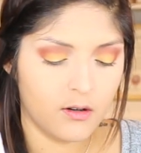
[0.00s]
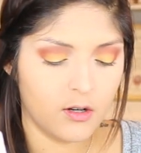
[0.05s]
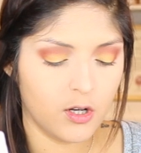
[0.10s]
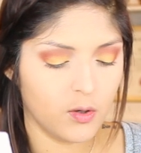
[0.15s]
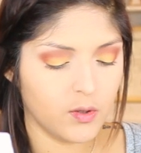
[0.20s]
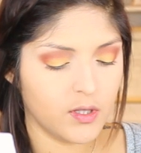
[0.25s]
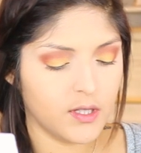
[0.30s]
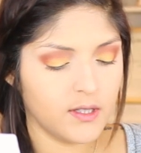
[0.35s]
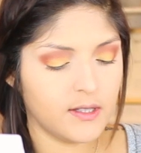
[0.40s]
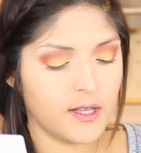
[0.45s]

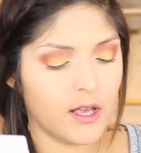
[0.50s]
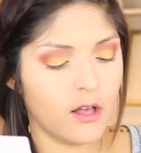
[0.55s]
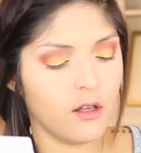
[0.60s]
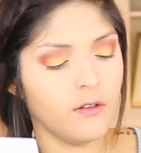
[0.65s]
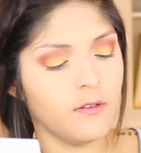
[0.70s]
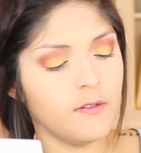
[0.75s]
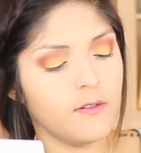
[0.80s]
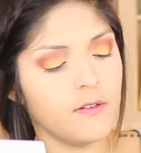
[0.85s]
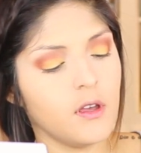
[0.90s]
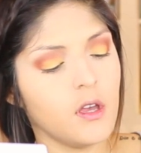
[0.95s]
Note to
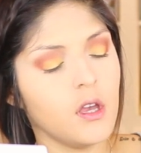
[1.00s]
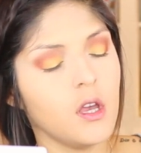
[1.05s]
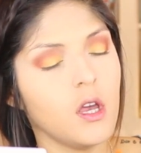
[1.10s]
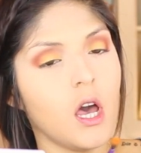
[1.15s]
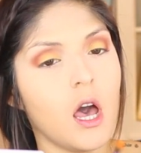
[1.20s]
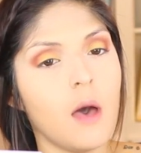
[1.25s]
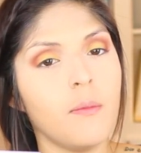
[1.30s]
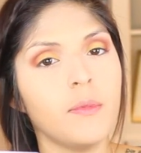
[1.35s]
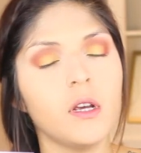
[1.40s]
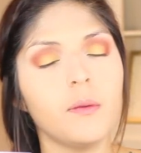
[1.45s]
Self.
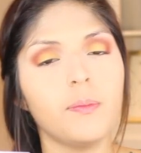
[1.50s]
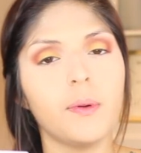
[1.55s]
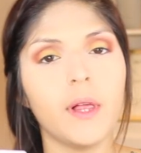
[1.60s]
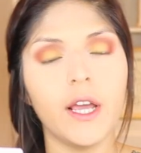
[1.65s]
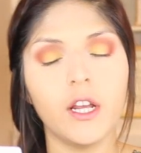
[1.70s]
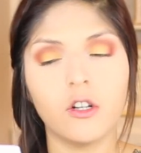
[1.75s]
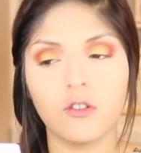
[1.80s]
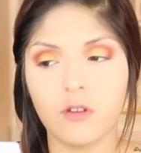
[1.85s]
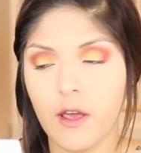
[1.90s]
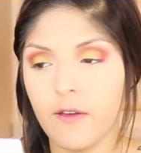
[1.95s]
I'm gonna
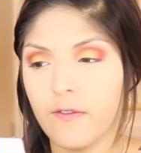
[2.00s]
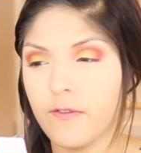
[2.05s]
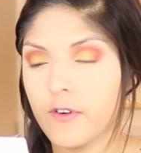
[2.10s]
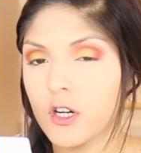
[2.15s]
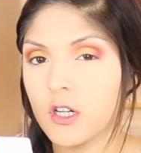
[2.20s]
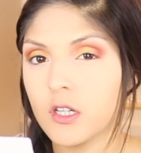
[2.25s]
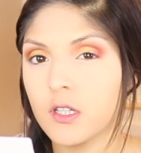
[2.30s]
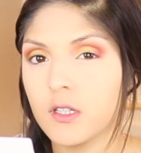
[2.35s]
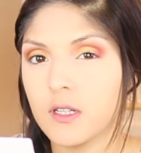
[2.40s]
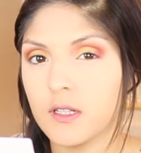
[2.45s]
apply it dry
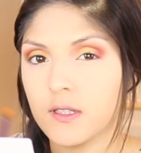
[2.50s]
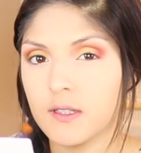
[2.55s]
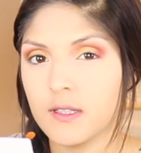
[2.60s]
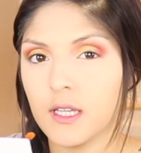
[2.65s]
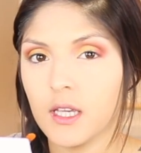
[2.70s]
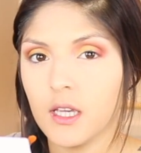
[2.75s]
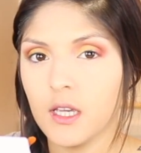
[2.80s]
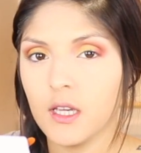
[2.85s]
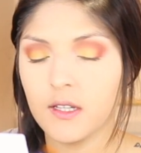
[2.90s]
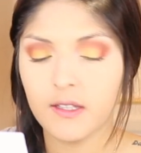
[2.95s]
first to
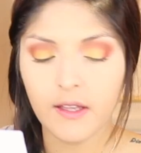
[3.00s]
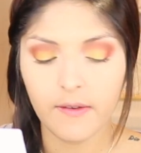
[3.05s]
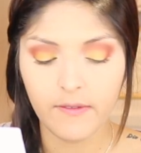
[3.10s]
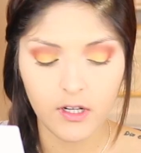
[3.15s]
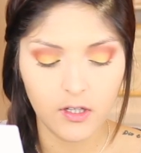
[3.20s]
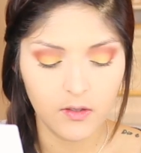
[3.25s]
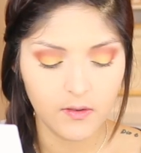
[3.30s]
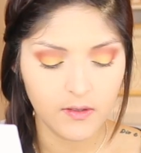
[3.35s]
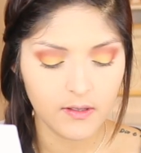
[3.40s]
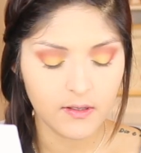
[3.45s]
see, because I
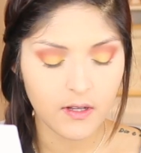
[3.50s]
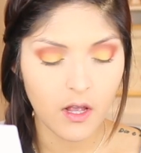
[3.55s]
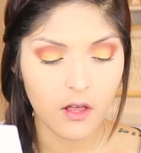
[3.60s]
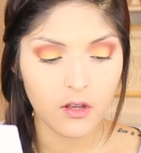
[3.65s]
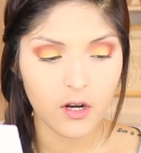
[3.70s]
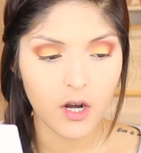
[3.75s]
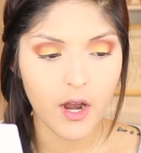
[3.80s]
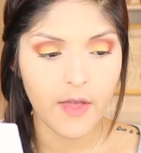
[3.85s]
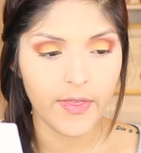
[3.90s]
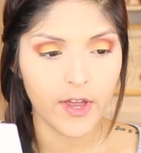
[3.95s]
haven't used this
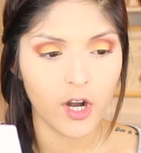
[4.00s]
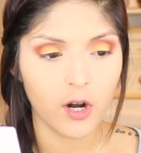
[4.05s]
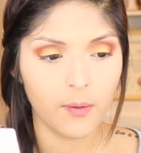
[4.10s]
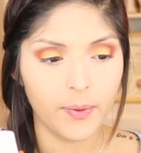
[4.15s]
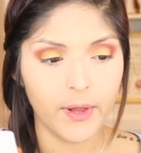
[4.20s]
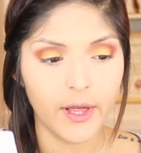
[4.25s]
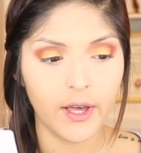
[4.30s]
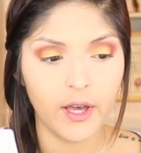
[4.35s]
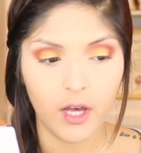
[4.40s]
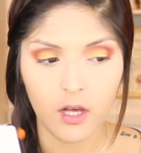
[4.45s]
color, and then
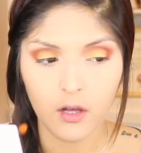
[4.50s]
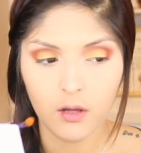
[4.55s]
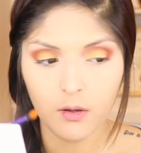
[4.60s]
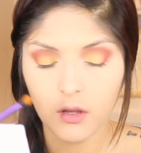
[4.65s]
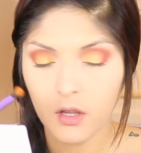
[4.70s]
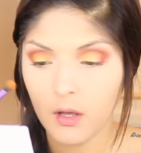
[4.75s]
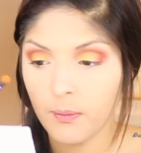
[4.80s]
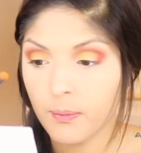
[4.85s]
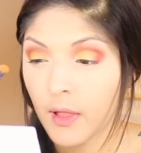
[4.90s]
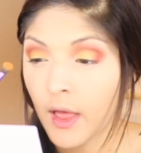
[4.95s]

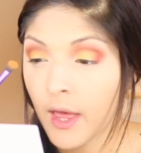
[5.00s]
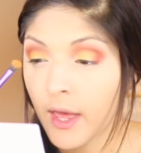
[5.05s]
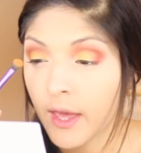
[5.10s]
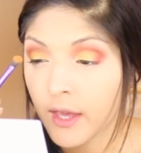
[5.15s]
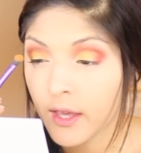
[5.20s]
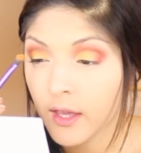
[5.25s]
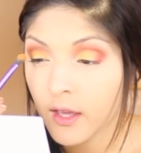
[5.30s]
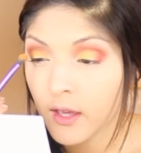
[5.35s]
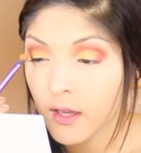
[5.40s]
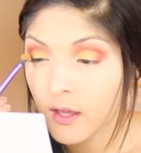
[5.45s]
I'll
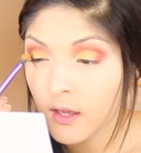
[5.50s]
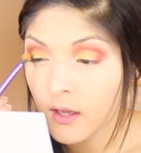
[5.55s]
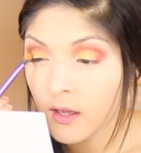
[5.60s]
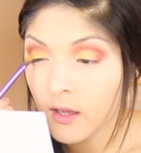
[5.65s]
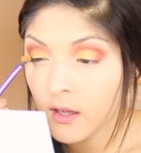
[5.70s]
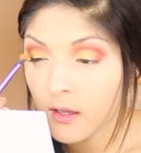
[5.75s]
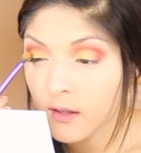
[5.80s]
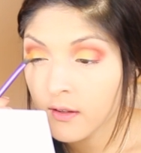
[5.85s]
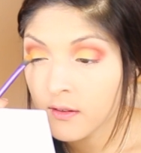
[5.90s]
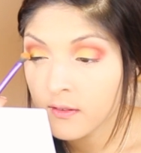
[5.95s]
apply
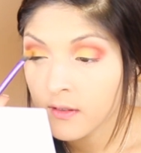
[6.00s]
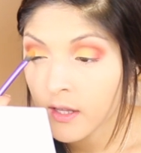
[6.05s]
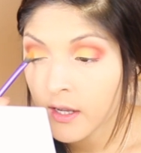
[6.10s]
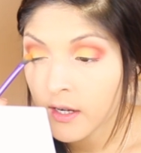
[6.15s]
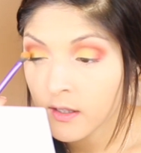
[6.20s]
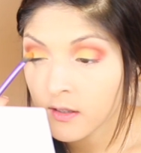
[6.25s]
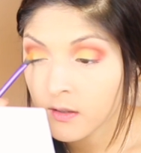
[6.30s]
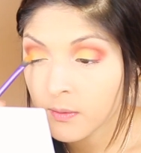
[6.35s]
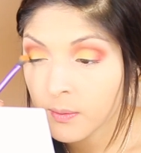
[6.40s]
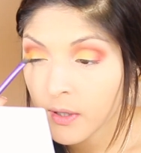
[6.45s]

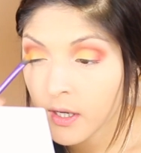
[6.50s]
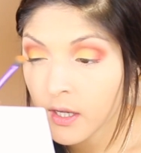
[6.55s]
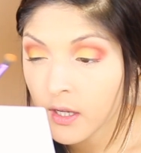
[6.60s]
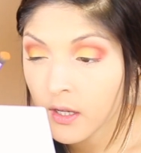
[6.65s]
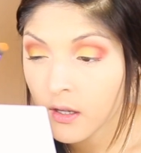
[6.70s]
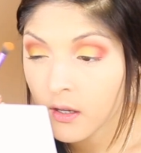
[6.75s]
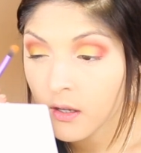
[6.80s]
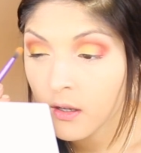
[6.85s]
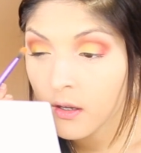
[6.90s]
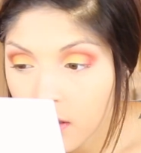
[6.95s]
setting spray.
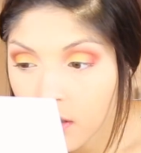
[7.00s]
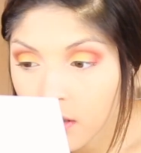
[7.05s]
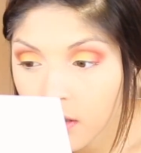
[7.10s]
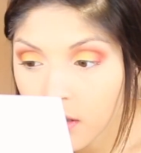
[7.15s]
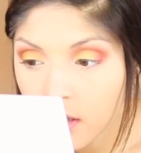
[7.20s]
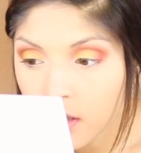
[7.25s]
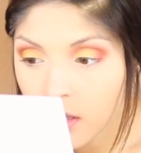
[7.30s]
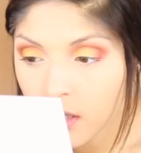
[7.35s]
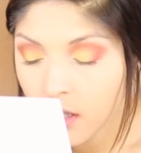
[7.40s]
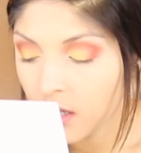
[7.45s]

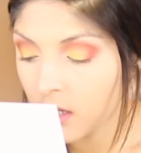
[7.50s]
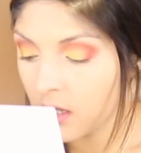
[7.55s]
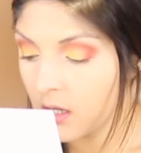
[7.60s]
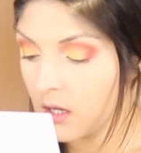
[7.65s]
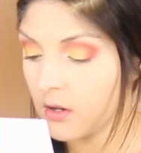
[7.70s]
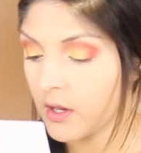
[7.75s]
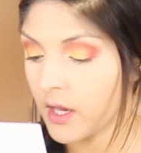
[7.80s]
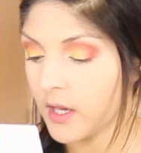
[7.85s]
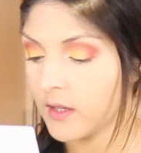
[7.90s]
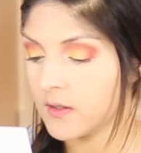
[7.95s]

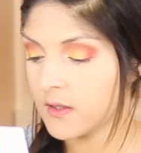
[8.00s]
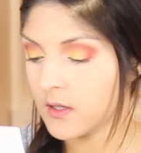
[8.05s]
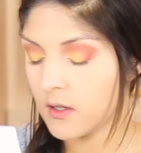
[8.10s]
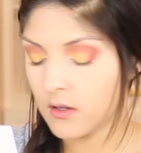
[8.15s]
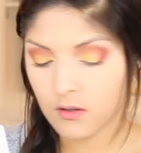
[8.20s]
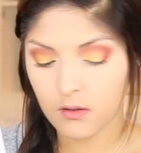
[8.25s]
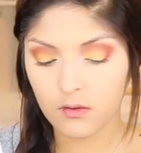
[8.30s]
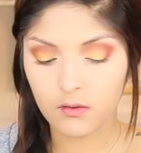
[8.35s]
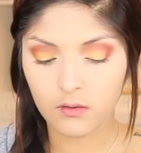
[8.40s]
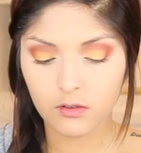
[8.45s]
Okay,
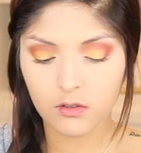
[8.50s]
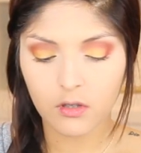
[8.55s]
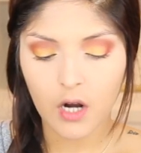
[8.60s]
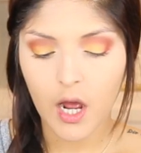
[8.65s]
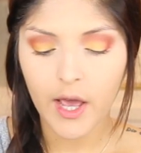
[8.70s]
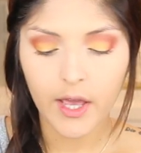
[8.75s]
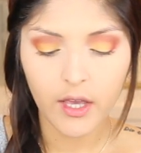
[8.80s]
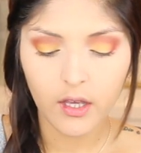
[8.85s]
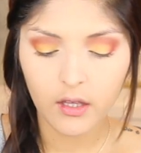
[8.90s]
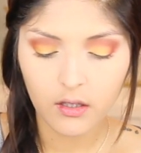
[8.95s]
so
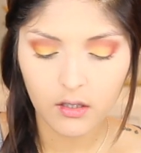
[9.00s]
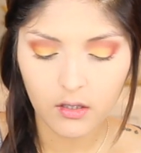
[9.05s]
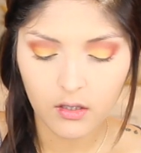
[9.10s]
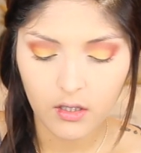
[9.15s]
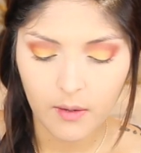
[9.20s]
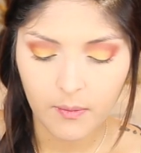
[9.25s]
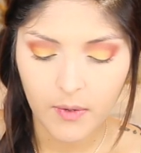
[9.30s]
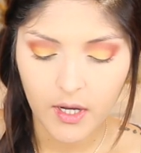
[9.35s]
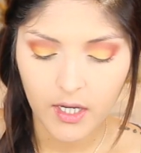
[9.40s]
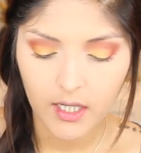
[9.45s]
dry,
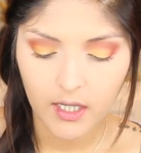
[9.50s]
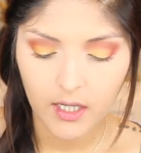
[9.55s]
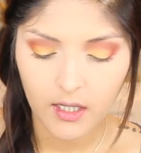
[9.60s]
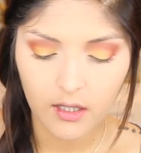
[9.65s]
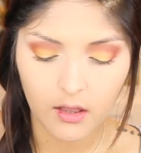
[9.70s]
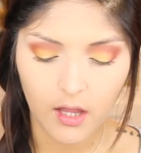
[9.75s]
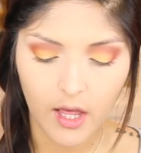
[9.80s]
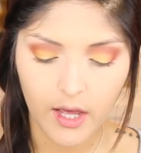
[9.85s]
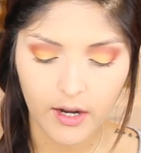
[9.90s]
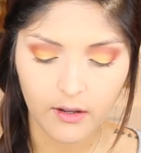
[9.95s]
I'm not
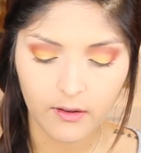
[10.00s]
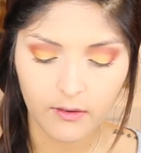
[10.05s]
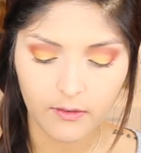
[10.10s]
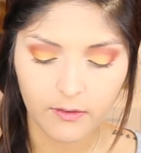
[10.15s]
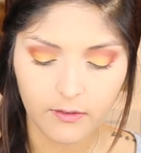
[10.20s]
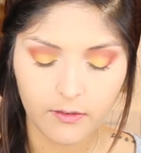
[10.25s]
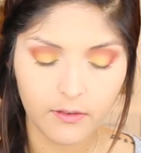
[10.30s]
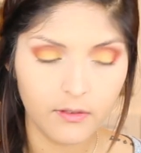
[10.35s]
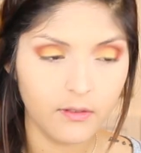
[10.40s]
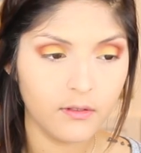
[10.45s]
getting a lot of